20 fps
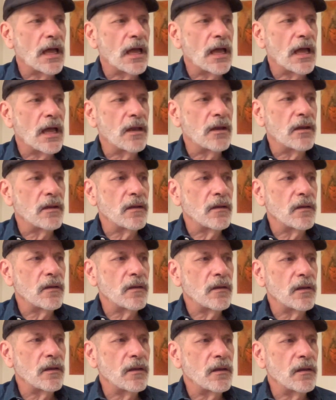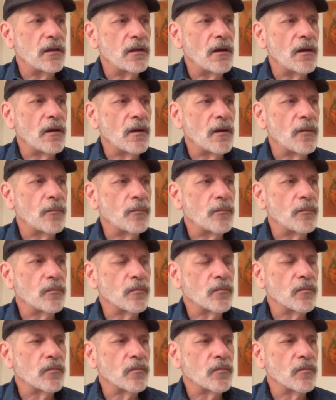and um,
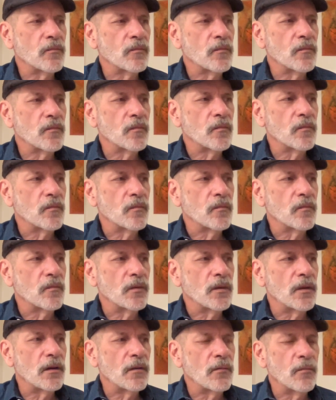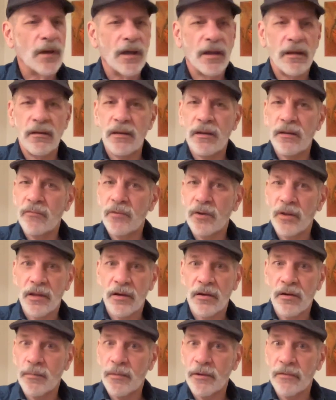oh my, it
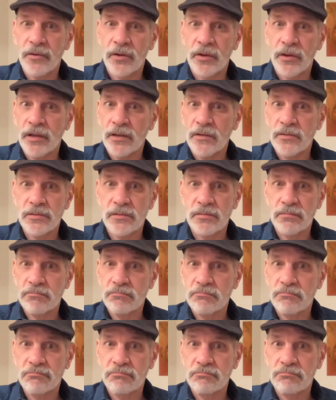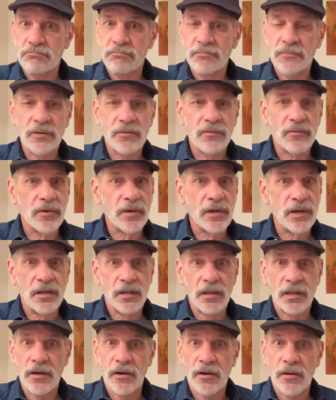really hurt my feelings it
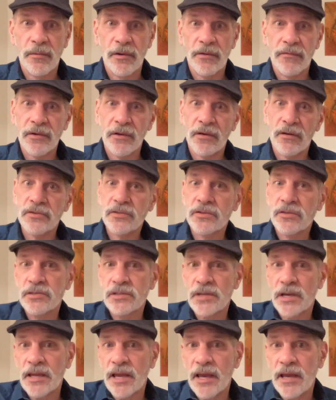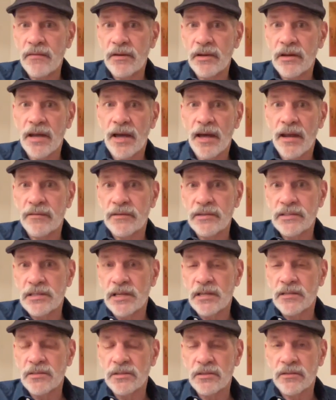really hurt my feelings because i gave it out of a
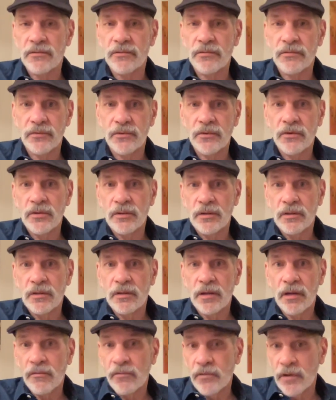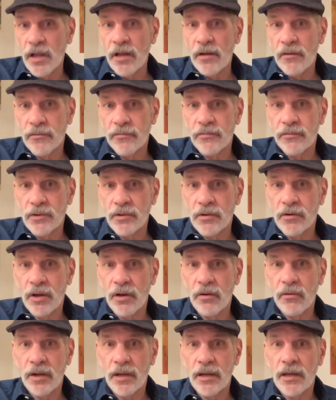sense of of love you
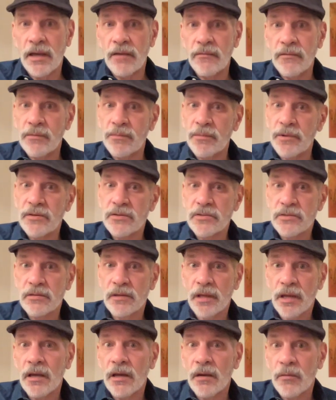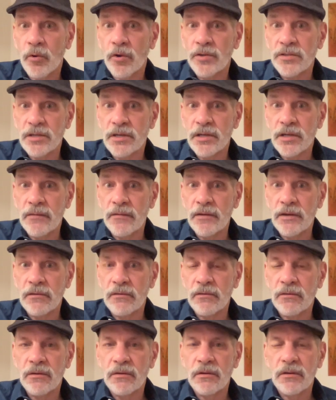know i gave it because like i wanted to give
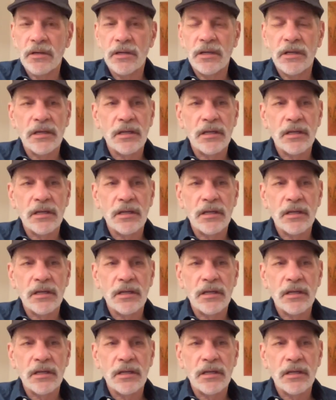it